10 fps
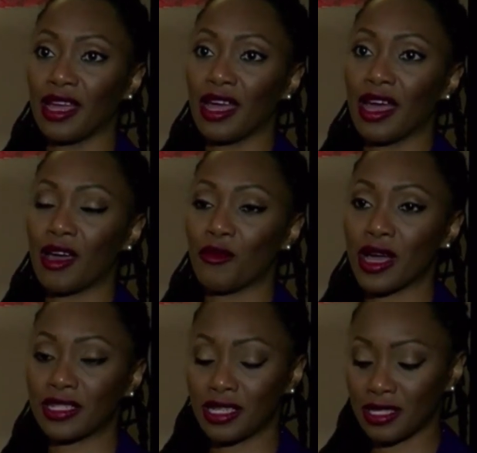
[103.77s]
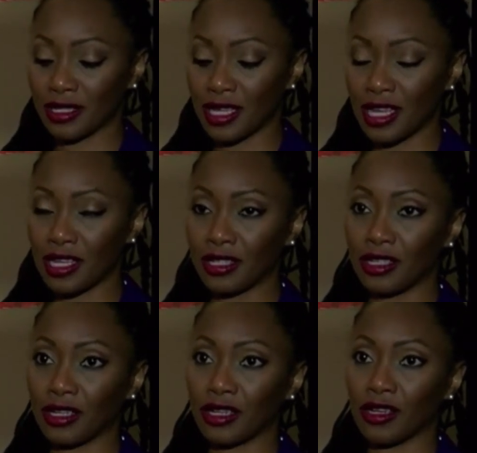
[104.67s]
I watched his skin
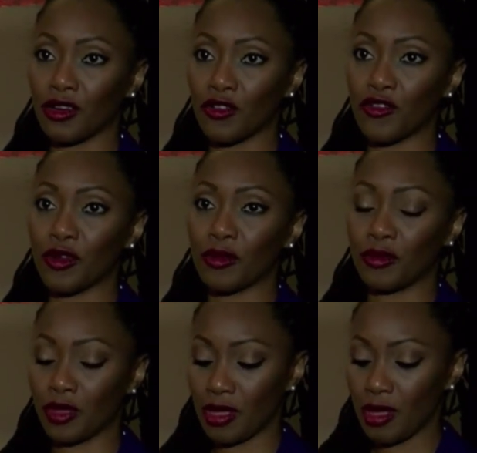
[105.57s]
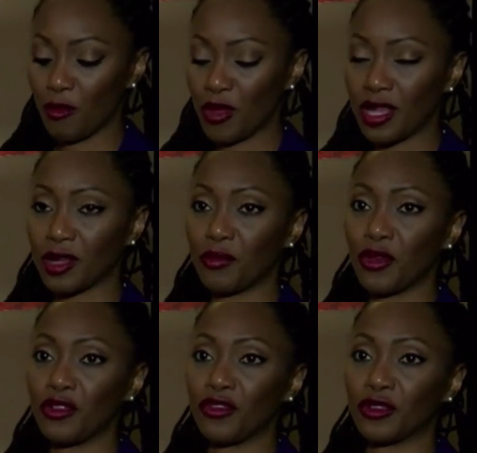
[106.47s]
look go from being a
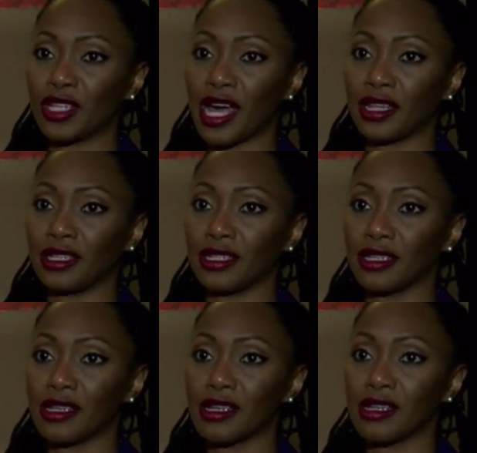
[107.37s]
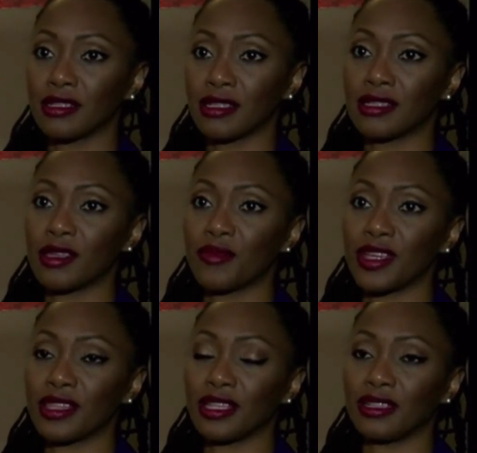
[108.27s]
beautiful chocolate to
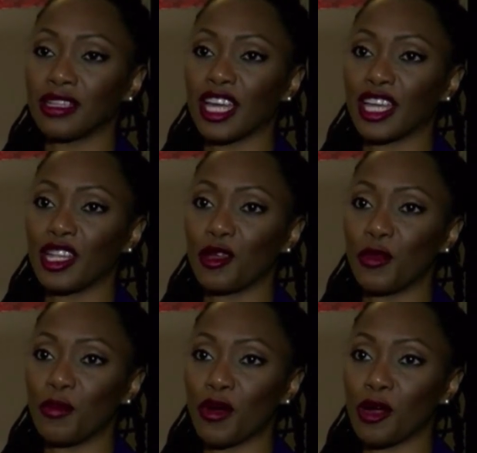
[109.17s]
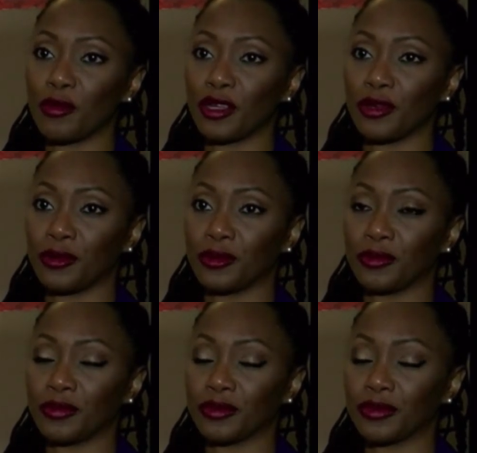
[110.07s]
something that looked like it had been barbecued.
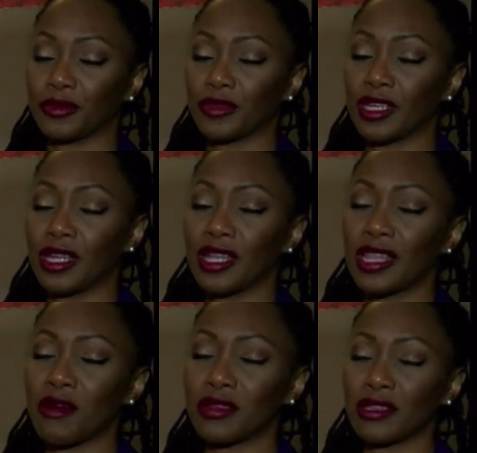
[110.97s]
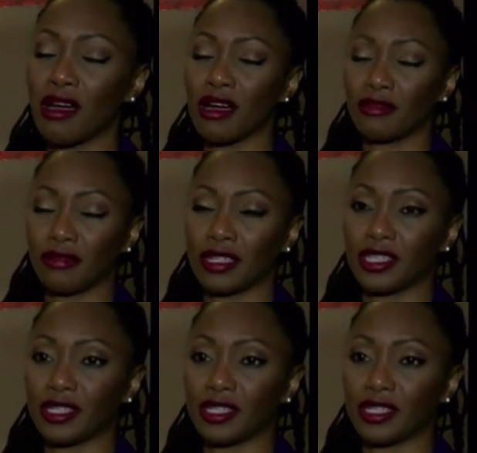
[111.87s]
That was heart-wrenching.